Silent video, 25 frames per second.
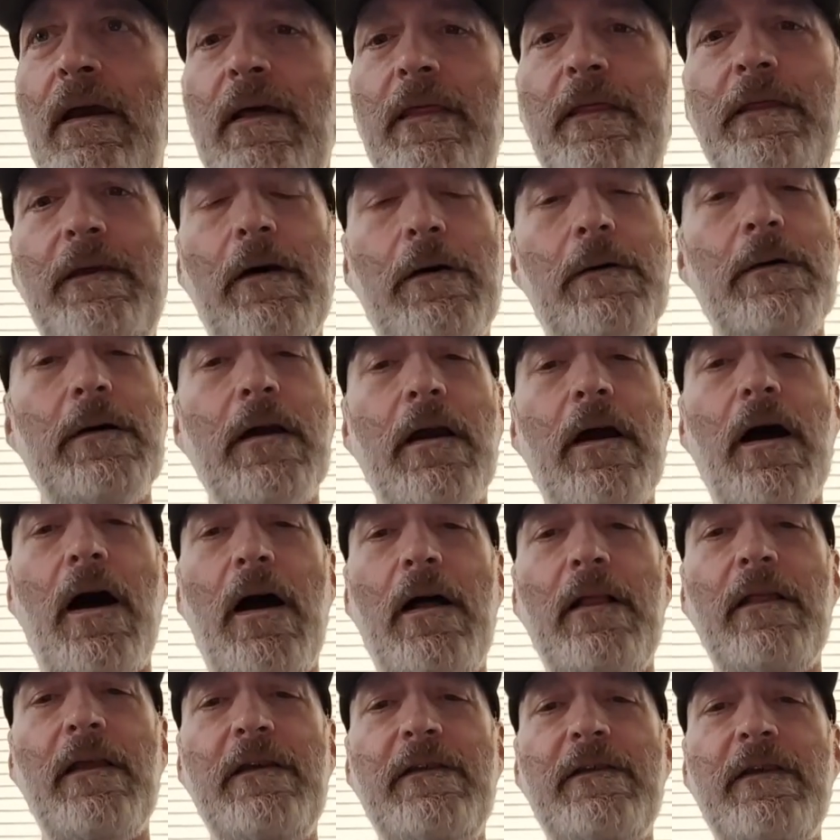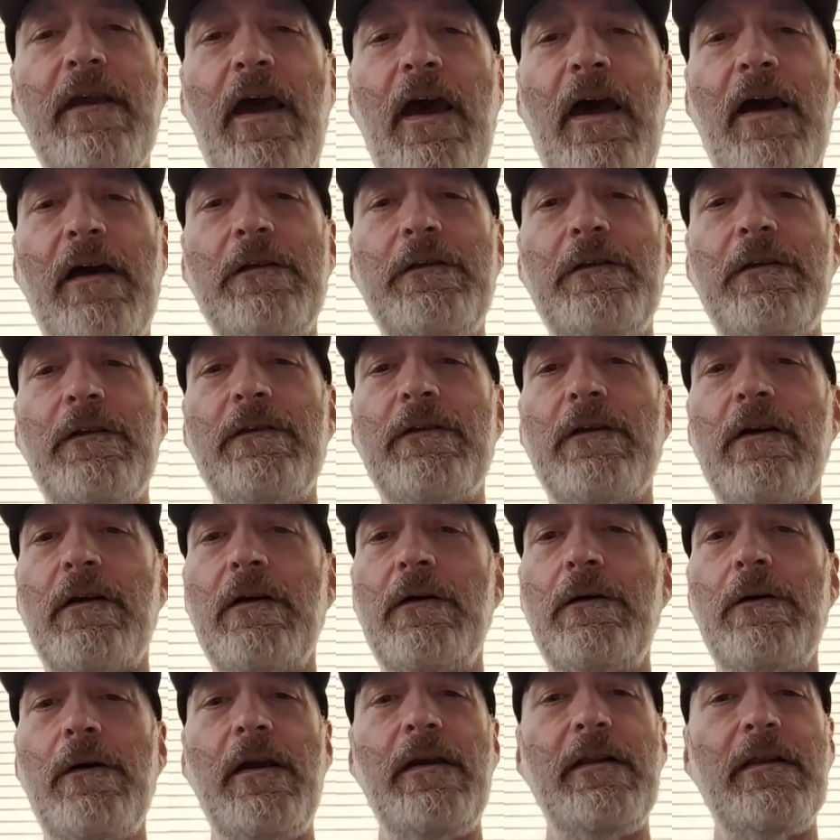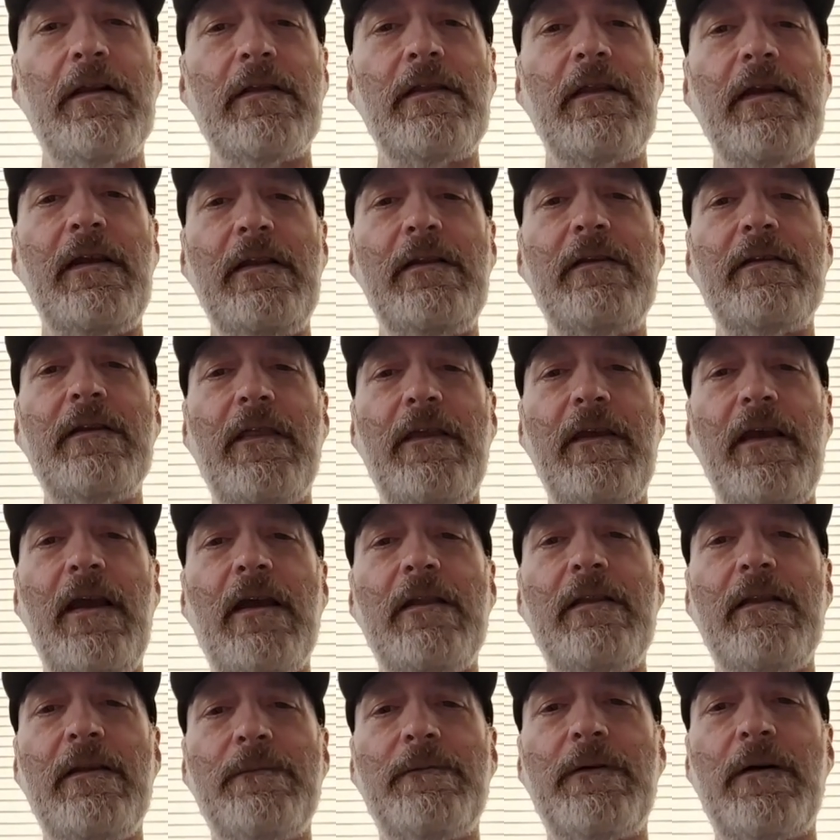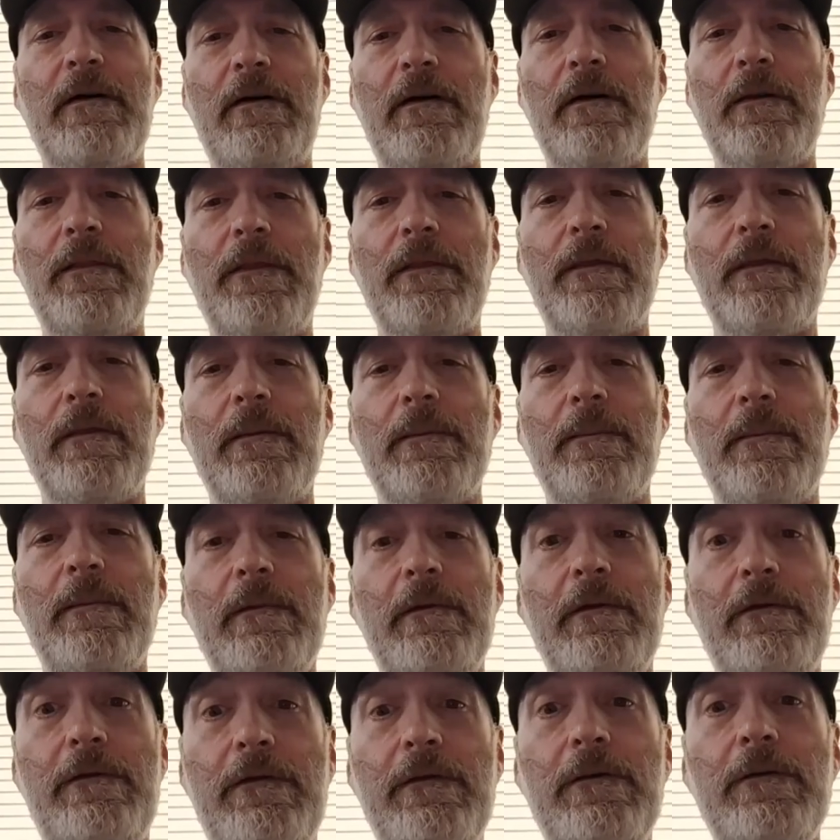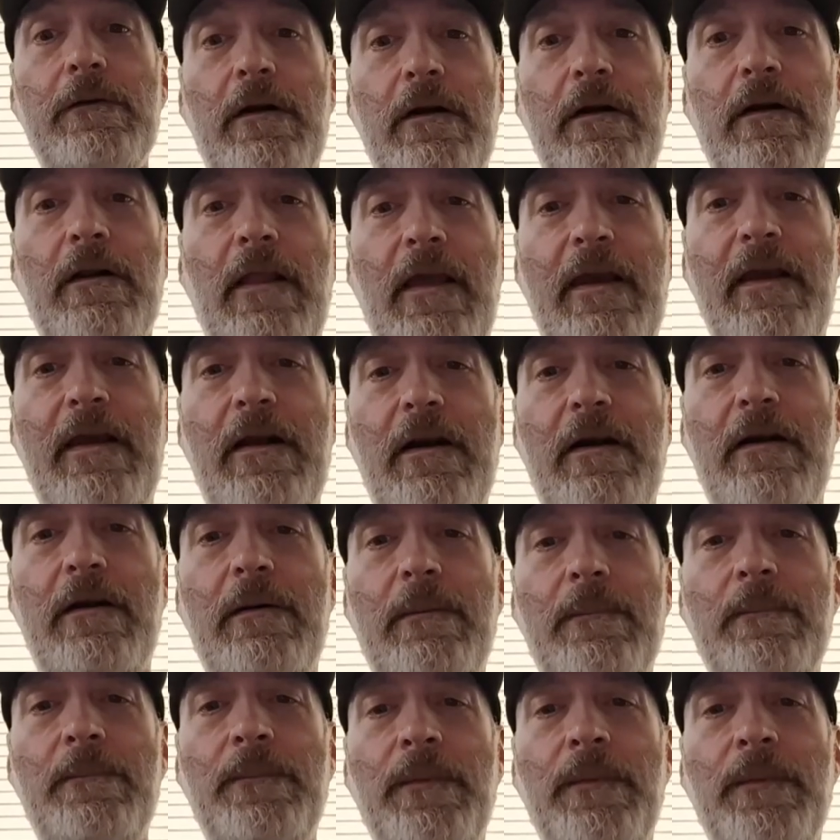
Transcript: the Oankali's actions are going to lead to the end of Earth sooner or later.